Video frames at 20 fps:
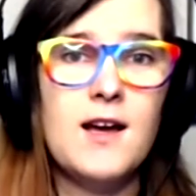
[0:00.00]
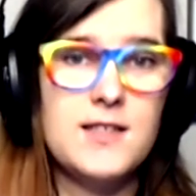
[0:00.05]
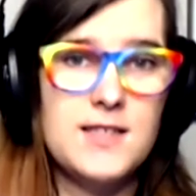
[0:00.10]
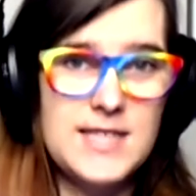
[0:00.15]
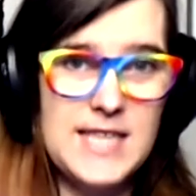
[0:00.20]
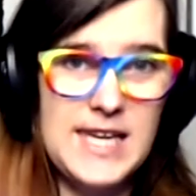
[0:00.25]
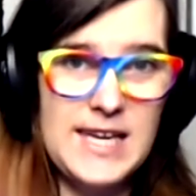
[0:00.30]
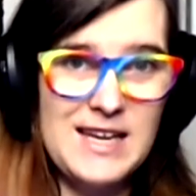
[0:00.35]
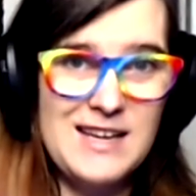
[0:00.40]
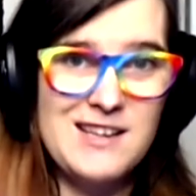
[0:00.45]

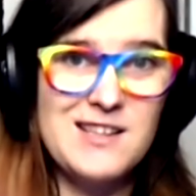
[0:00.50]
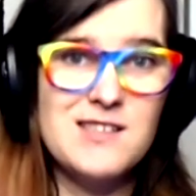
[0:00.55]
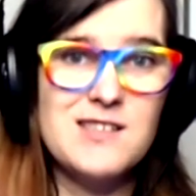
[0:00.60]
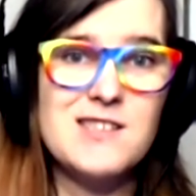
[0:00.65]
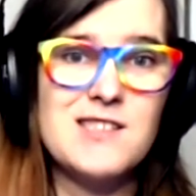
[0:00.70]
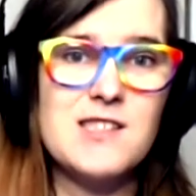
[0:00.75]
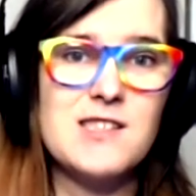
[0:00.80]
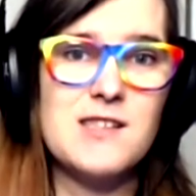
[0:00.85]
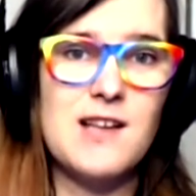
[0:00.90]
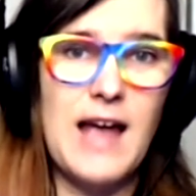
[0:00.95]

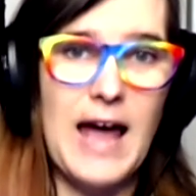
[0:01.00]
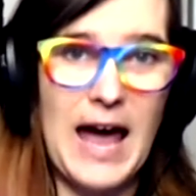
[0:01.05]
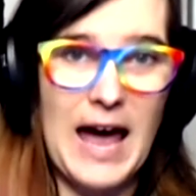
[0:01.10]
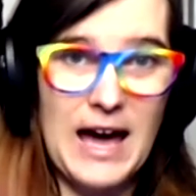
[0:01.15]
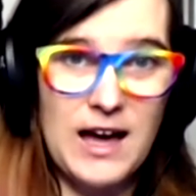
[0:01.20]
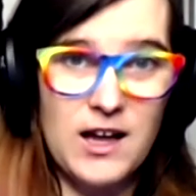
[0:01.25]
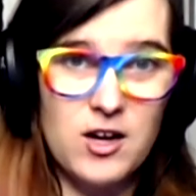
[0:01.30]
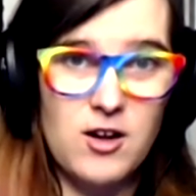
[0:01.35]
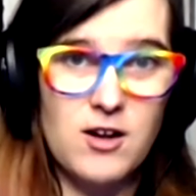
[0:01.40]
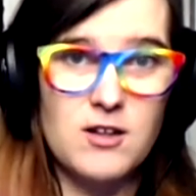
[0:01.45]
teens,
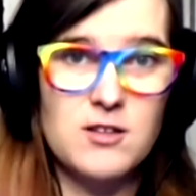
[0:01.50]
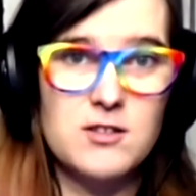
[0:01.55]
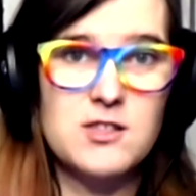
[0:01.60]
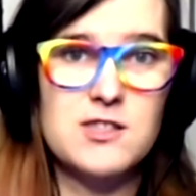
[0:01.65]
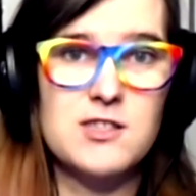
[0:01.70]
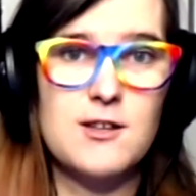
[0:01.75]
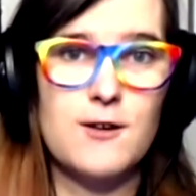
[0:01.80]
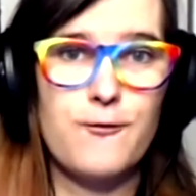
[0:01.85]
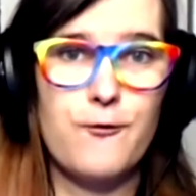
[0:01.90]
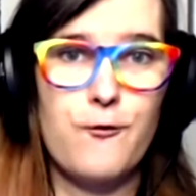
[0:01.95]

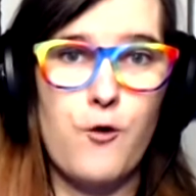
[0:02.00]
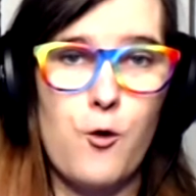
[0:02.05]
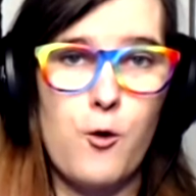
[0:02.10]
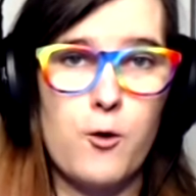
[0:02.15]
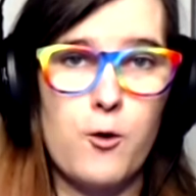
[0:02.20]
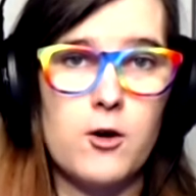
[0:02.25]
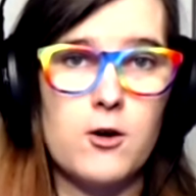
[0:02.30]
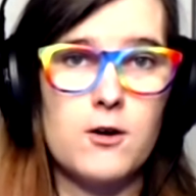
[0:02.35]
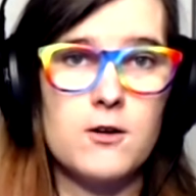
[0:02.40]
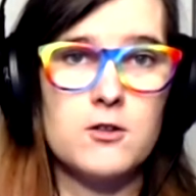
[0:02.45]
adults
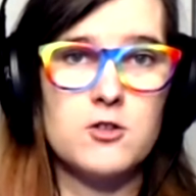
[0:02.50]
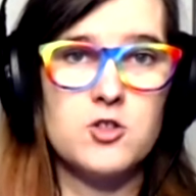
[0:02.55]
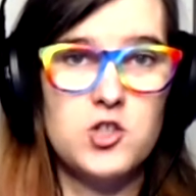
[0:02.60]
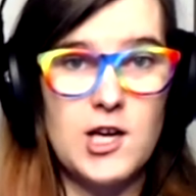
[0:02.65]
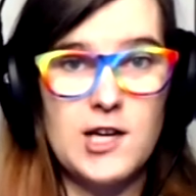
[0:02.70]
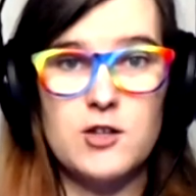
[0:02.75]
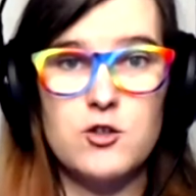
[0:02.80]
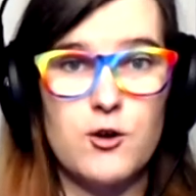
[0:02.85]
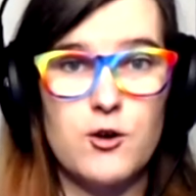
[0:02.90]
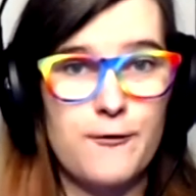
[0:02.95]
for
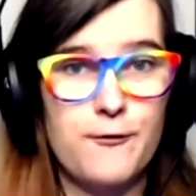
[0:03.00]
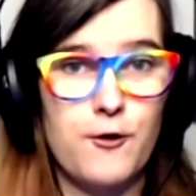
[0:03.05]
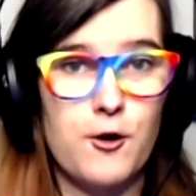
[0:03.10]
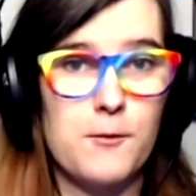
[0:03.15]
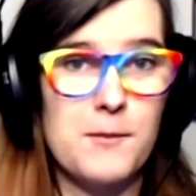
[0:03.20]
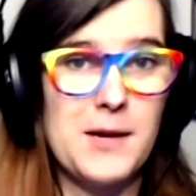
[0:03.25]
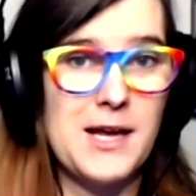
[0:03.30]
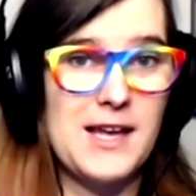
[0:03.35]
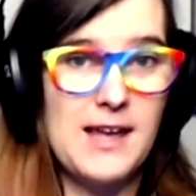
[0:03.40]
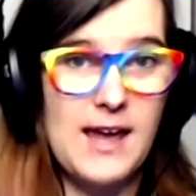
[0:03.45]
gender
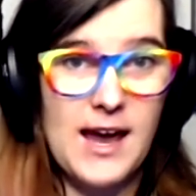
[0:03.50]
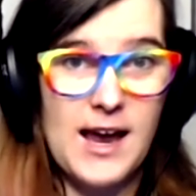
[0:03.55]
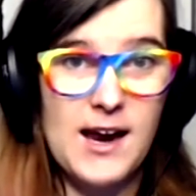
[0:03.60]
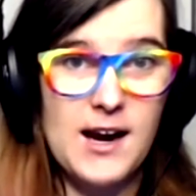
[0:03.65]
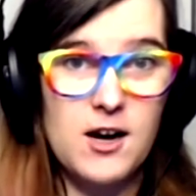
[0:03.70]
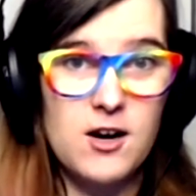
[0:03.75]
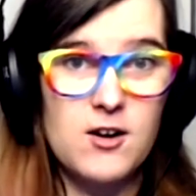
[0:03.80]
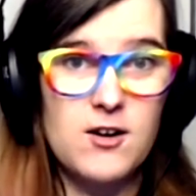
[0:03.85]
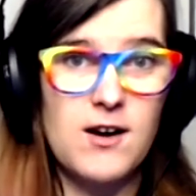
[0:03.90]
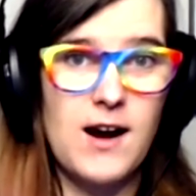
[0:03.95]
affirming
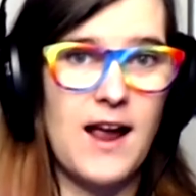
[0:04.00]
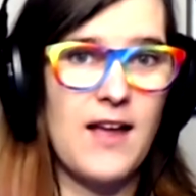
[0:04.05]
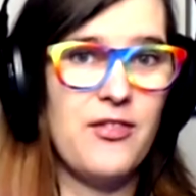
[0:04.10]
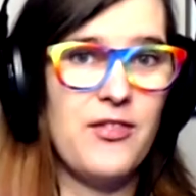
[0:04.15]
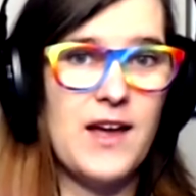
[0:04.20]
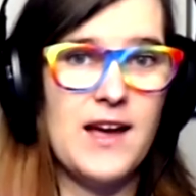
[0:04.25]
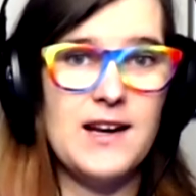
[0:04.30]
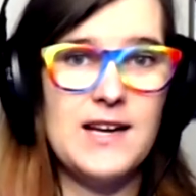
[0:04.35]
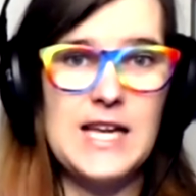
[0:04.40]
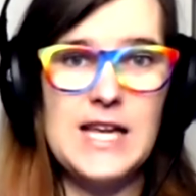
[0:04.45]
care, and
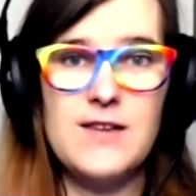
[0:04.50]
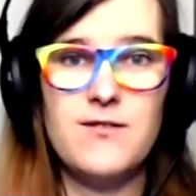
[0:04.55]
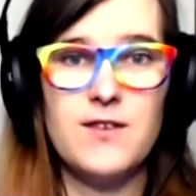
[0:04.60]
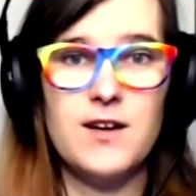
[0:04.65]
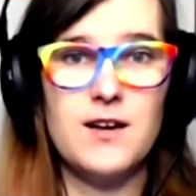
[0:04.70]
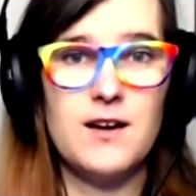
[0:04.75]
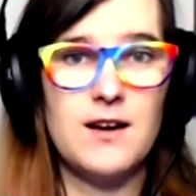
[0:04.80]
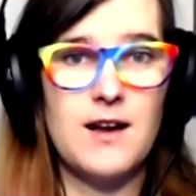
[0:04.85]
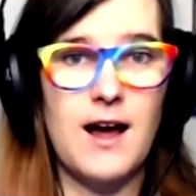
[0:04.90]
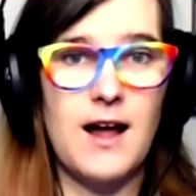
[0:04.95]
then
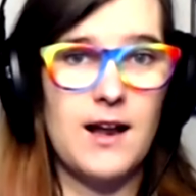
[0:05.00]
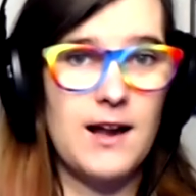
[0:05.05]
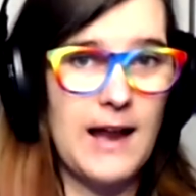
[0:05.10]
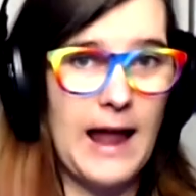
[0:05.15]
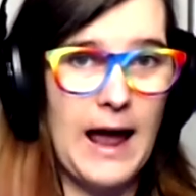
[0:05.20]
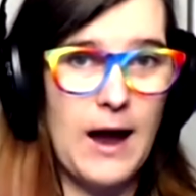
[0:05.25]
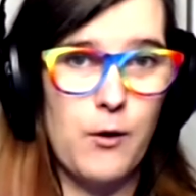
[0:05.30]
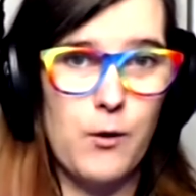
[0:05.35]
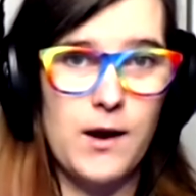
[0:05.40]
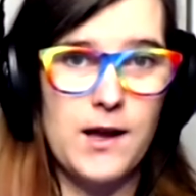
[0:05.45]
even
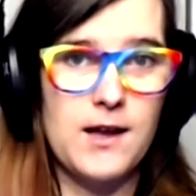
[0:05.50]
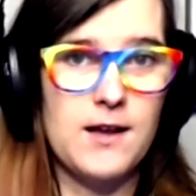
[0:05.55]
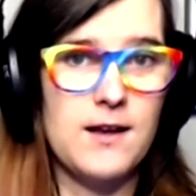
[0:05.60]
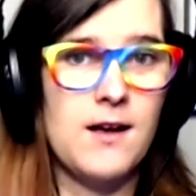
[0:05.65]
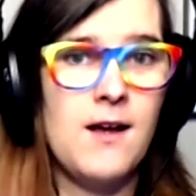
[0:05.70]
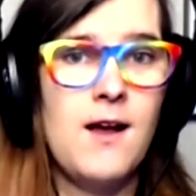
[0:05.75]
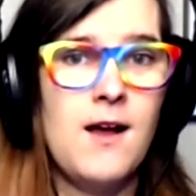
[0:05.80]
allowing